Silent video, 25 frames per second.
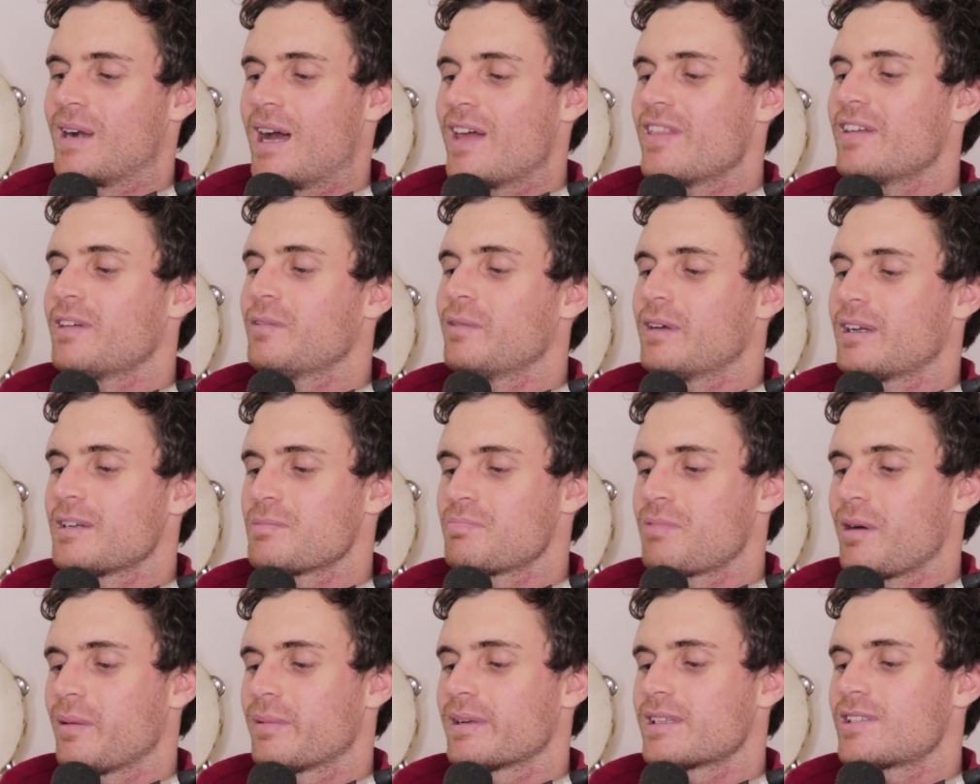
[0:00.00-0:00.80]
But I think we
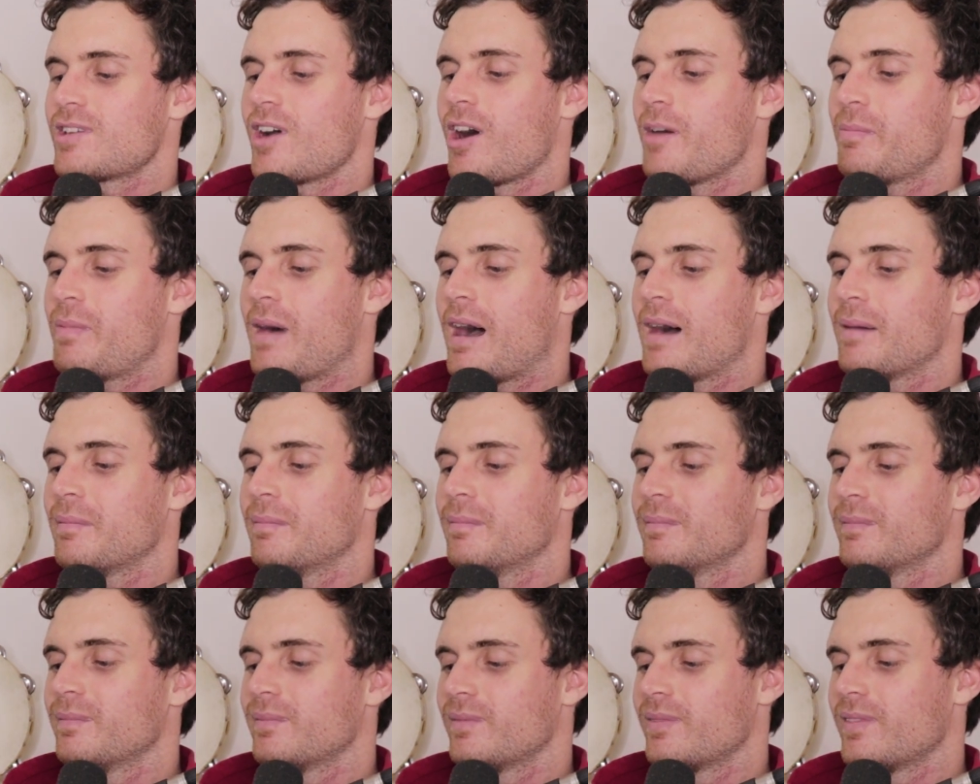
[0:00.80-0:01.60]
could probably top
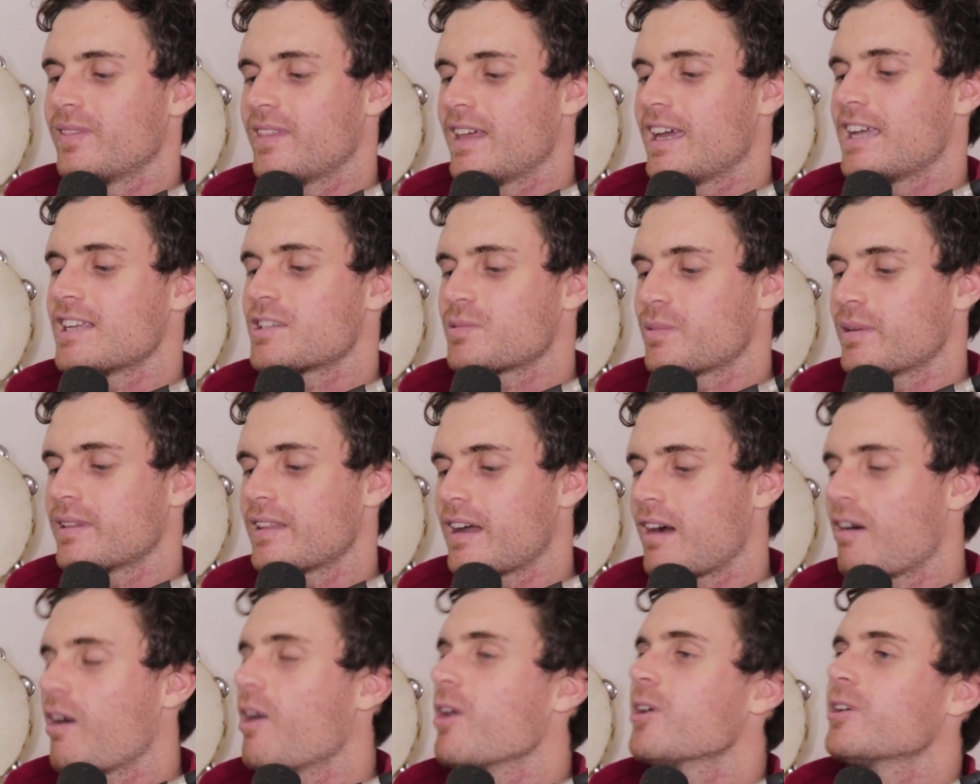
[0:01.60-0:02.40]
up these
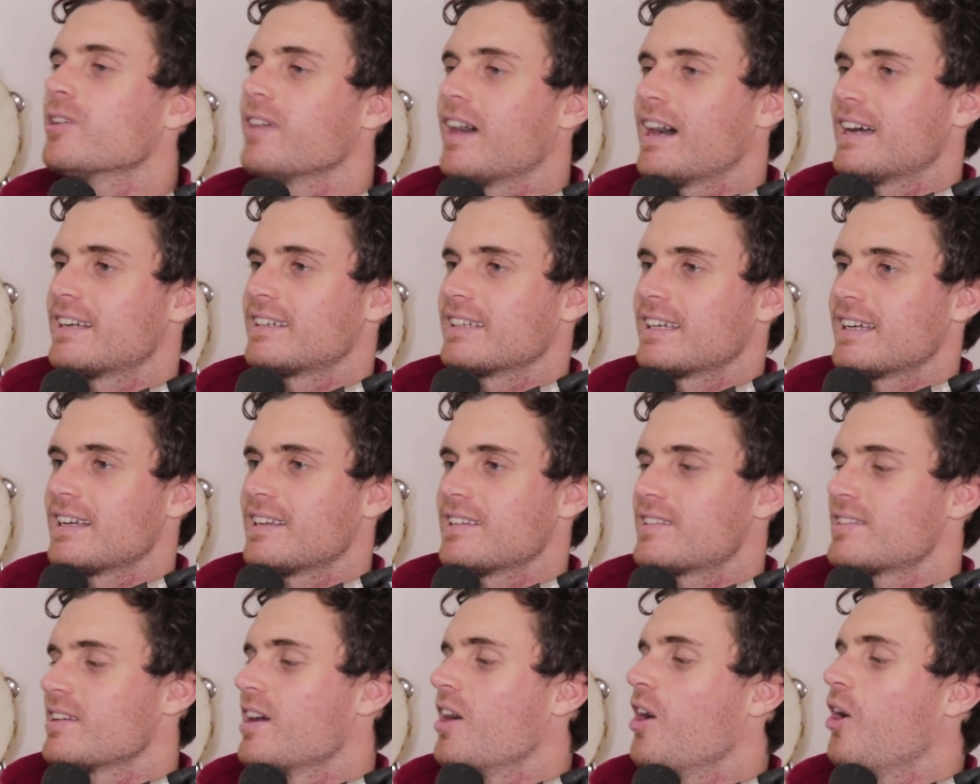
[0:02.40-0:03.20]
with our own
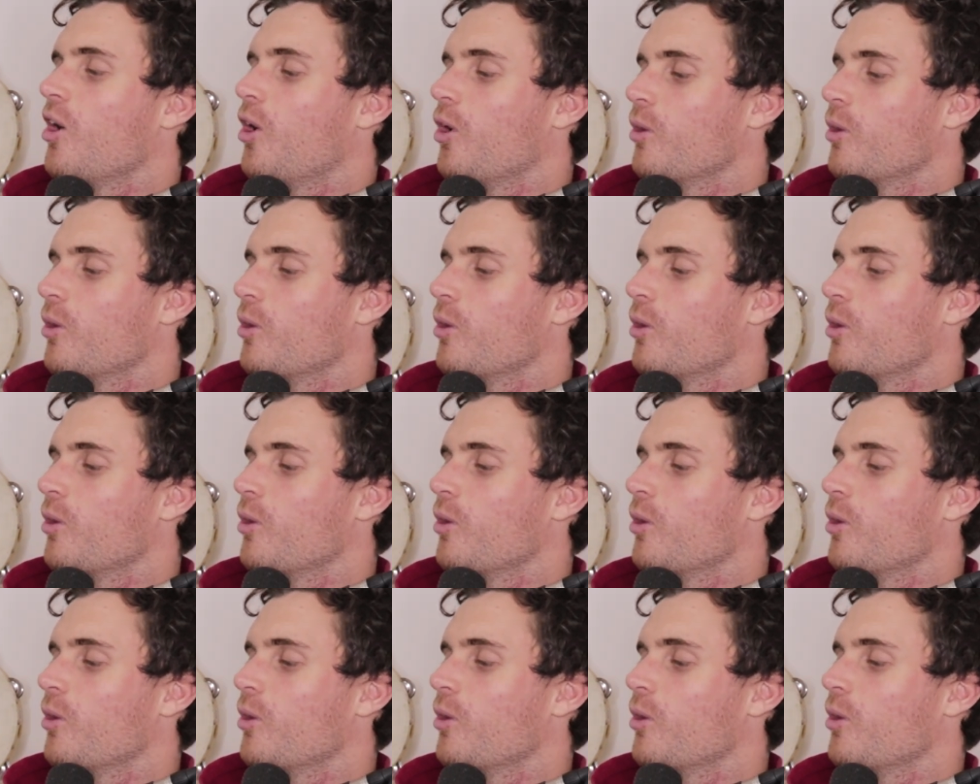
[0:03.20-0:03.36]
ideas,